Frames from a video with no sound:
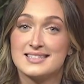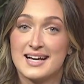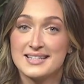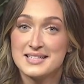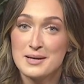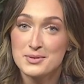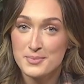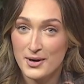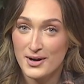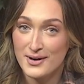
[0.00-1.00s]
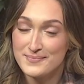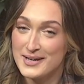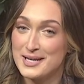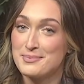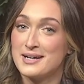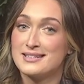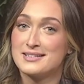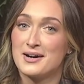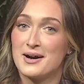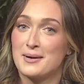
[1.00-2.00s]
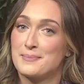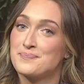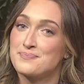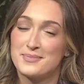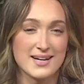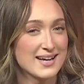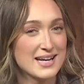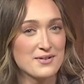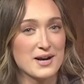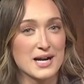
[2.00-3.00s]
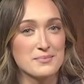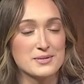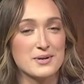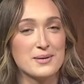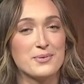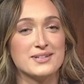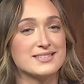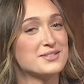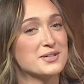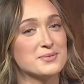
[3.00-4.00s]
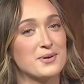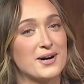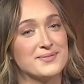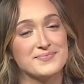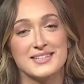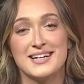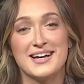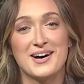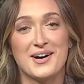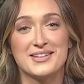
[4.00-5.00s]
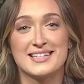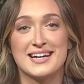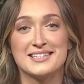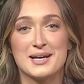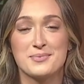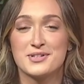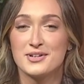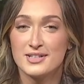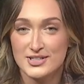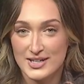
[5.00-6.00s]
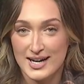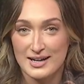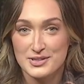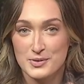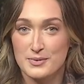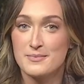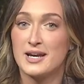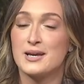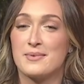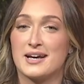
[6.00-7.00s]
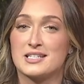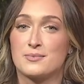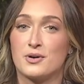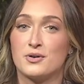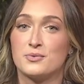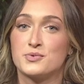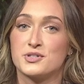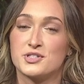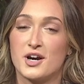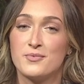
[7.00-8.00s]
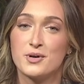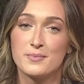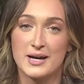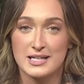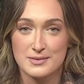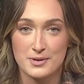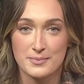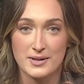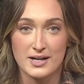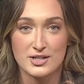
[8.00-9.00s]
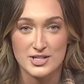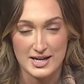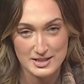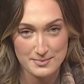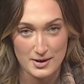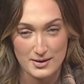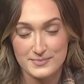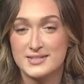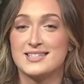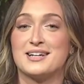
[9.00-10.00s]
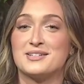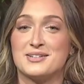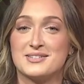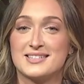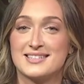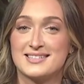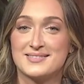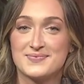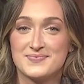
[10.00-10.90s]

His last name's Paul, and he plays guard. But can he rack up as many points as Chris Paul? On today's episode of The Treehouse, we'll be making basketball hoops with sophomore basketball player Jackson Paul. Stay tuned.